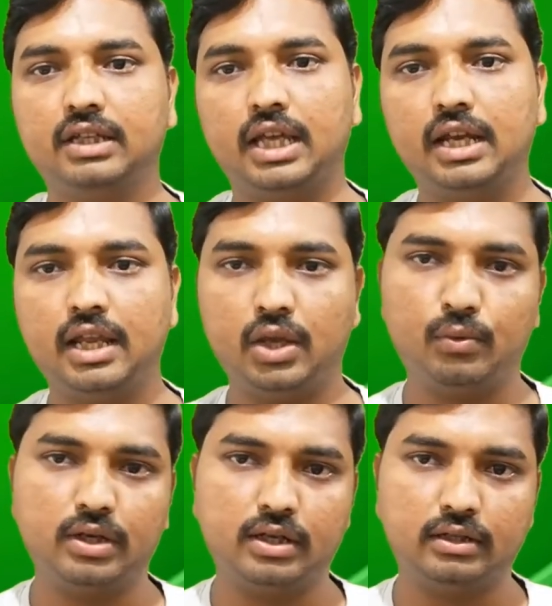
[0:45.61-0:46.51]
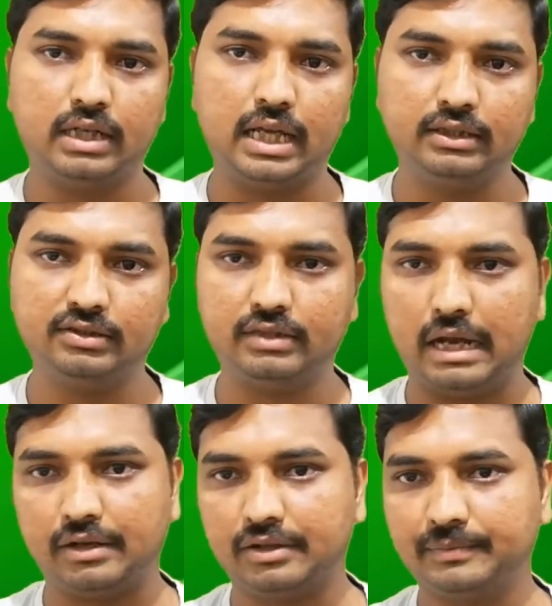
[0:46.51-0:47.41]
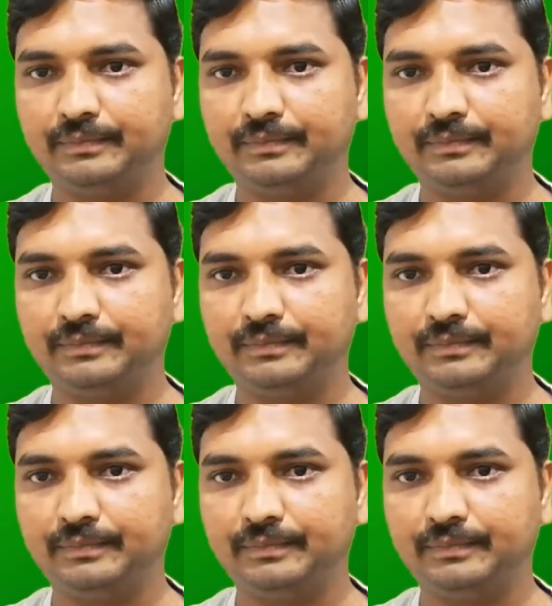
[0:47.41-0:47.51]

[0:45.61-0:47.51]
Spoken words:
in your 9th standard.